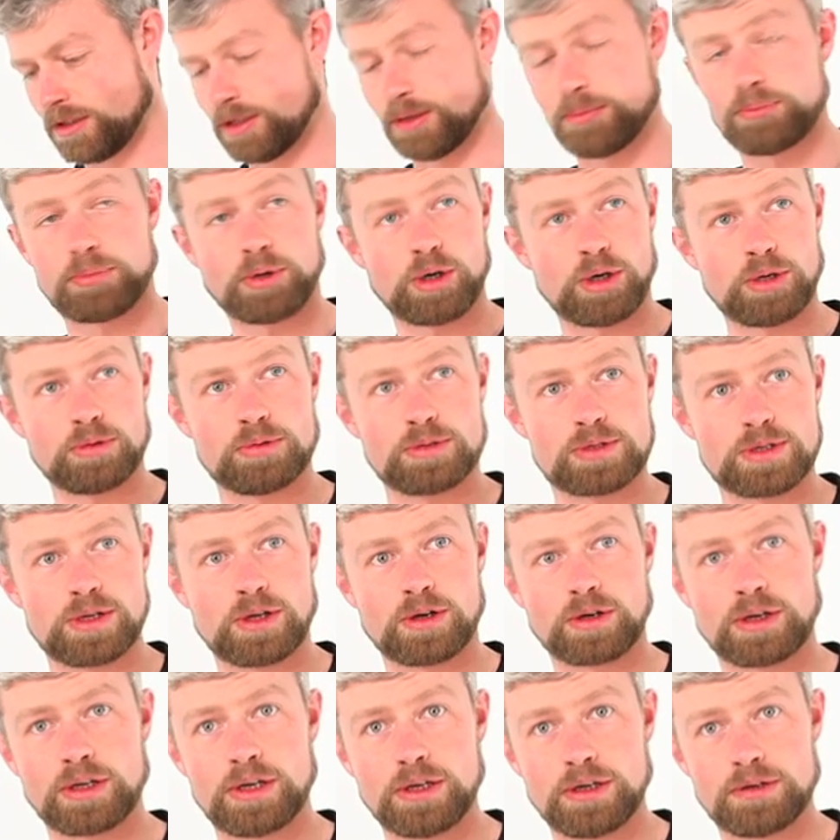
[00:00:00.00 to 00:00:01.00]
the bar was
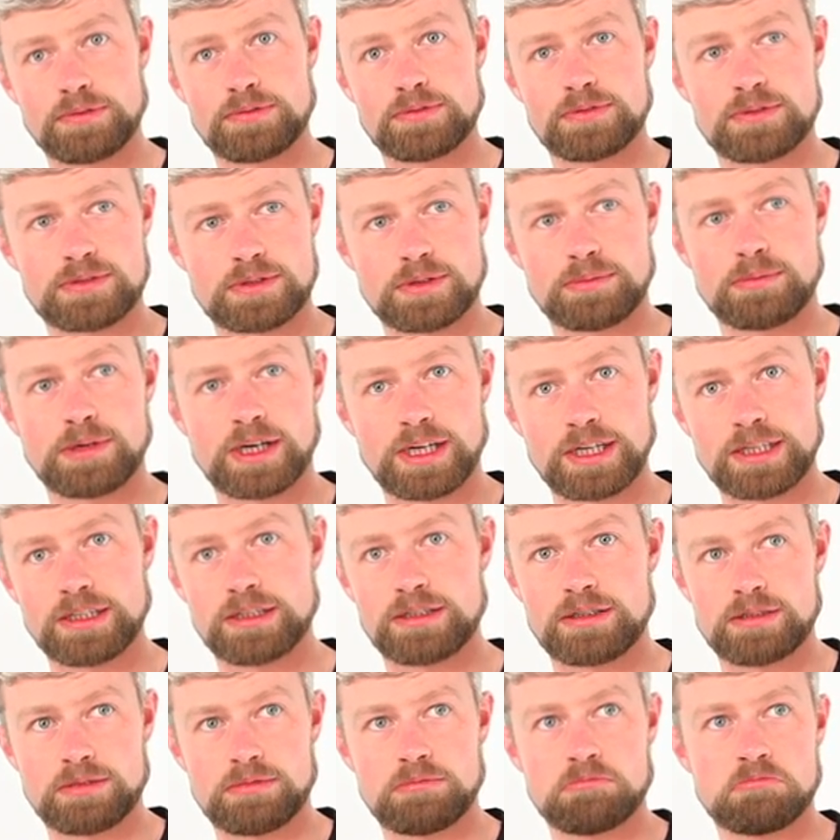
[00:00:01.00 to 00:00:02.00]
long enough to make
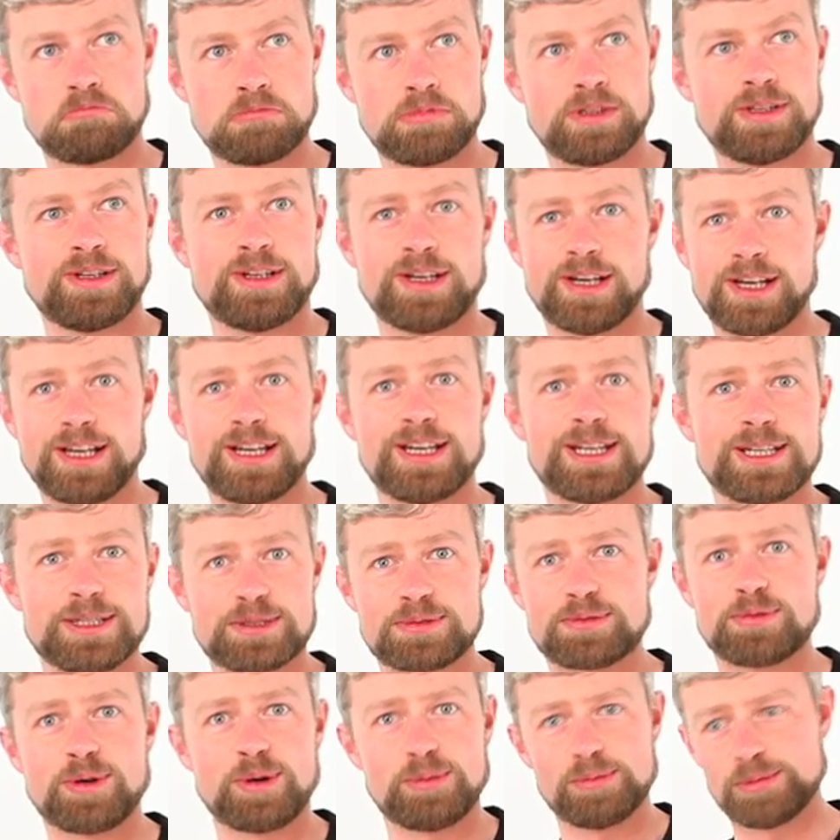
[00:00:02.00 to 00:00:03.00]
at
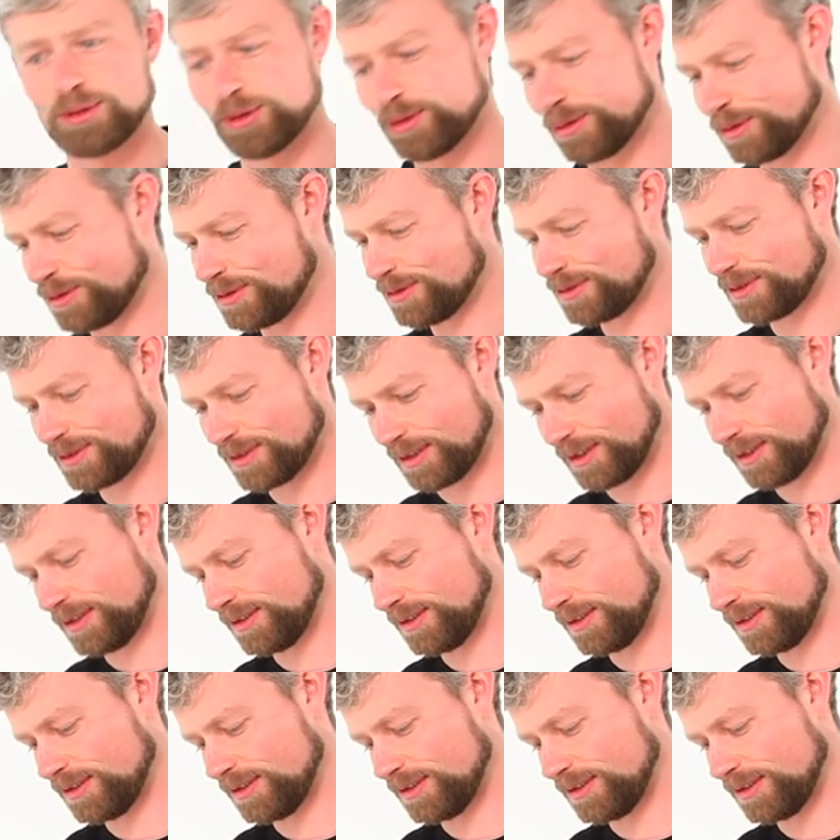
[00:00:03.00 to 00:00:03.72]
least one more. So